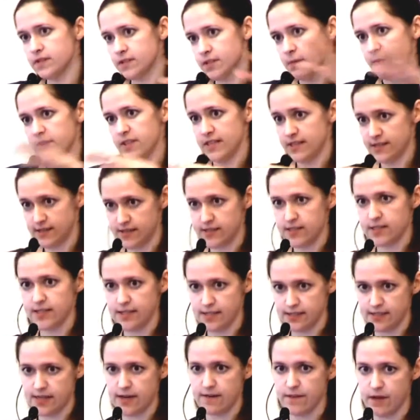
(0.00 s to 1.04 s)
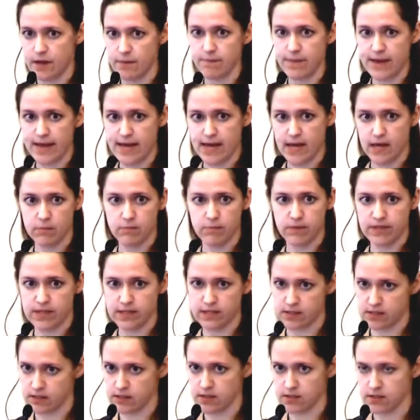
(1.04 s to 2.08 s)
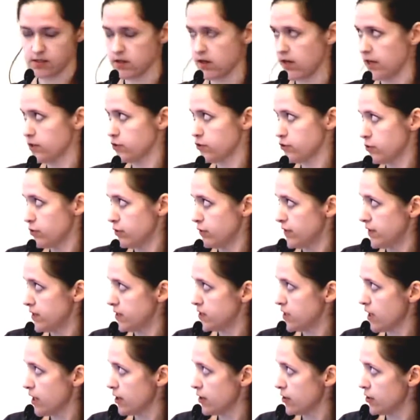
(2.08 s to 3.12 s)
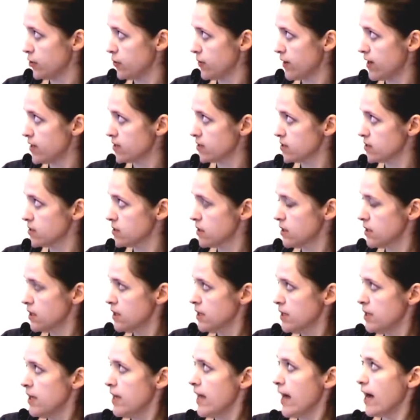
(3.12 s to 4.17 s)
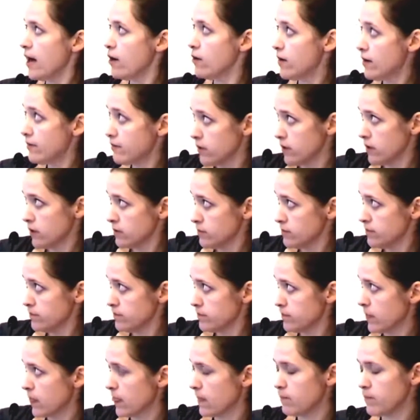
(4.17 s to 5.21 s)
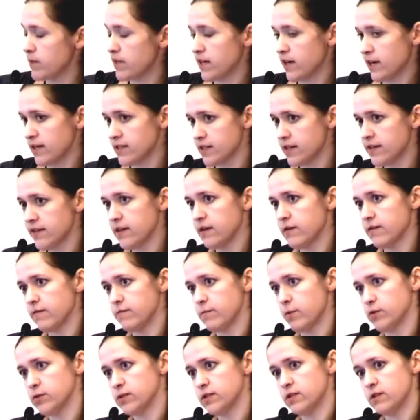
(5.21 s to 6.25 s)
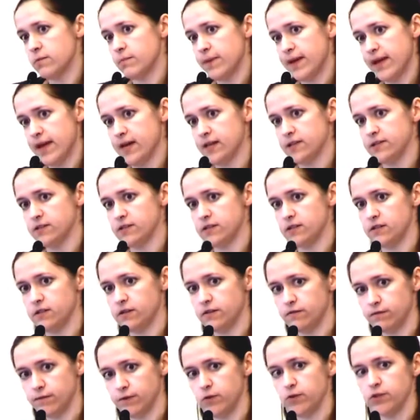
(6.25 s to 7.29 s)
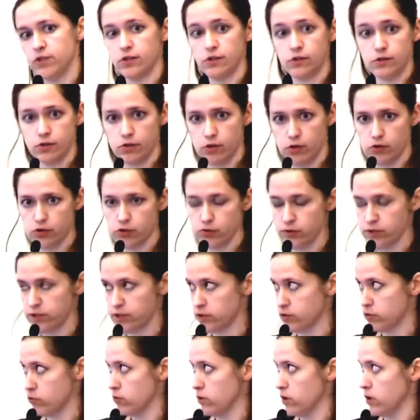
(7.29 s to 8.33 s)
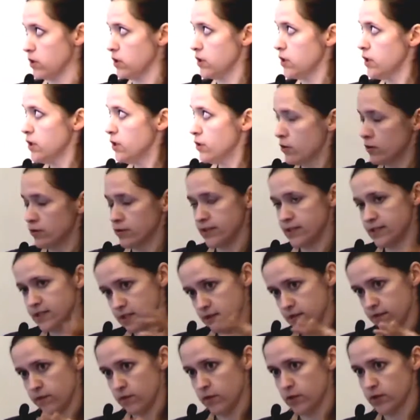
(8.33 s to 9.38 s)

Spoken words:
Some of these cities have that ban, but it's not true of the entire US. However, because I think of mostly the bans in the foods at your grocery store, or at least the